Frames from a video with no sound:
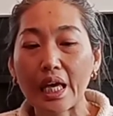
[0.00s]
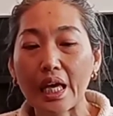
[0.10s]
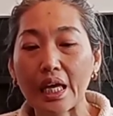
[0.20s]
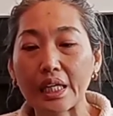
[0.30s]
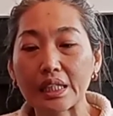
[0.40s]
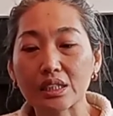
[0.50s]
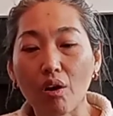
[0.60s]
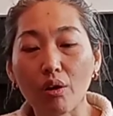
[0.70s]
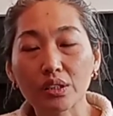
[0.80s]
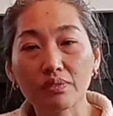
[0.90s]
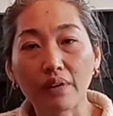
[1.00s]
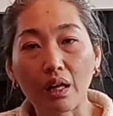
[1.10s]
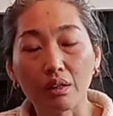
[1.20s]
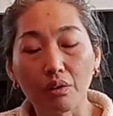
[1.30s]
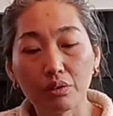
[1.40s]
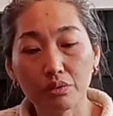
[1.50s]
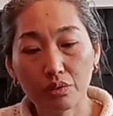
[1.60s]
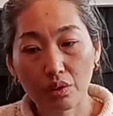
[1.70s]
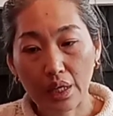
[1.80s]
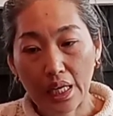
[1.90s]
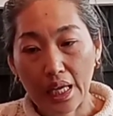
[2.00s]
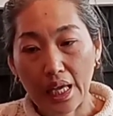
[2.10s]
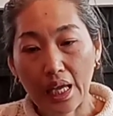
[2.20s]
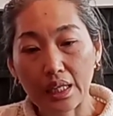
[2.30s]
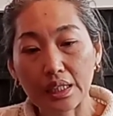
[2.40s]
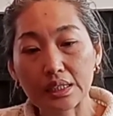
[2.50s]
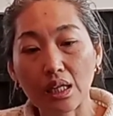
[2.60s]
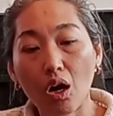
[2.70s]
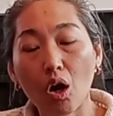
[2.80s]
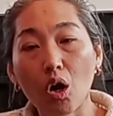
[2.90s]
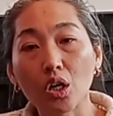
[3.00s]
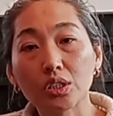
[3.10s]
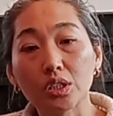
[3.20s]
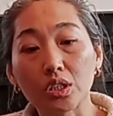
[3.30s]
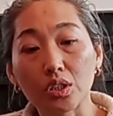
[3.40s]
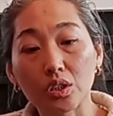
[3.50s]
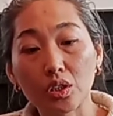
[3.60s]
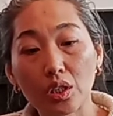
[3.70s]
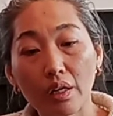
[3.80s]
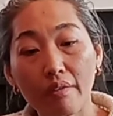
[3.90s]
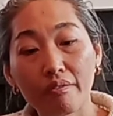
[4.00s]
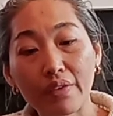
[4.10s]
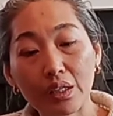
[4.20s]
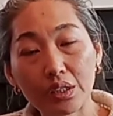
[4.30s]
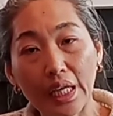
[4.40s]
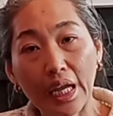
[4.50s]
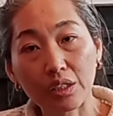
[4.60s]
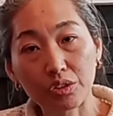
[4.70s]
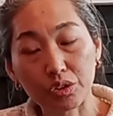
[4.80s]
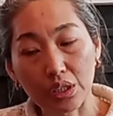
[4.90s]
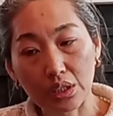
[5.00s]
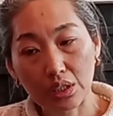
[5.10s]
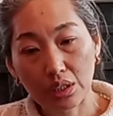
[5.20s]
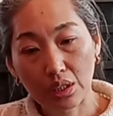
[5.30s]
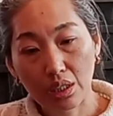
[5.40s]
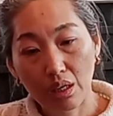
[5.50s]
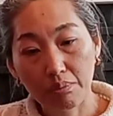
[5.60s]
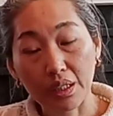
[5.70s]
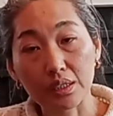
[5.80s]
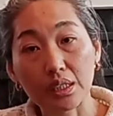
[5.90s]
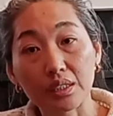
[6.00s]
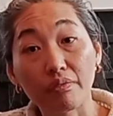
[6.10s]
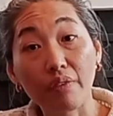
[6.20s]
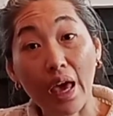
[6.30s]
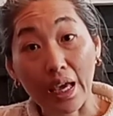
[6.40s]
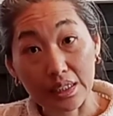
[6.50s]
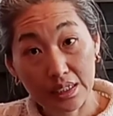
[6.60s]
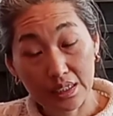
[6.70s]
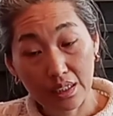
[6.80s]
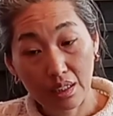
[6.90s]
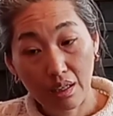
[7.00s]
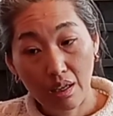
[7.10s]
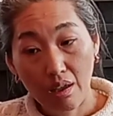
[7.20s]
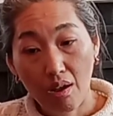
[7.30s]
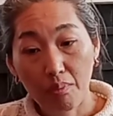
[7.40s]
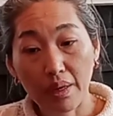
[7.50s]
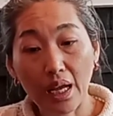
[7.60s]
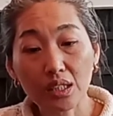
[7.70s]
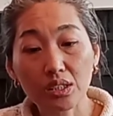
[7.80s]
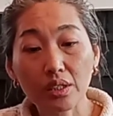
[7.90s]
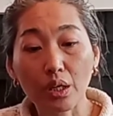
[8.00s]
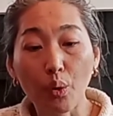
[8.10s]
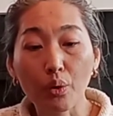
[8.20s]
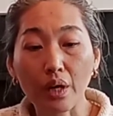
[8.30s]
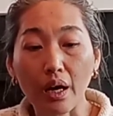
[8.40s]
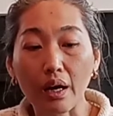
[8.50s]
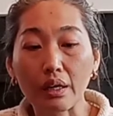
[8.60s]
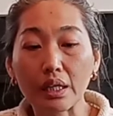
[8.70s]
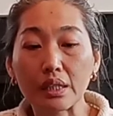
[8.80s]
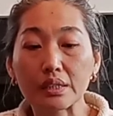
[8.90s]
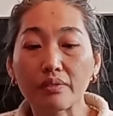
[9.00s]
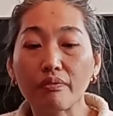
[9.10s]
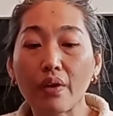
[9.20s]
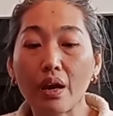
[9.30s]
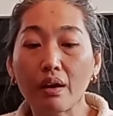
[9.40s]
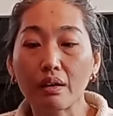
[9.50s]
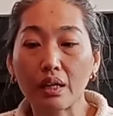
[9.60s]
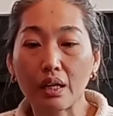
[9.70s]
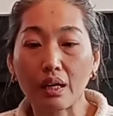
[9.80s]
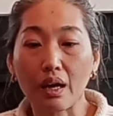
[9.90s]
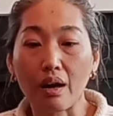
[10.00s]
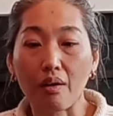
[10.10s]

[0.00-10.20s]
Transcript: and it's hard to follow and it's hard to feel the energy because it's a fast. But actually yoga is very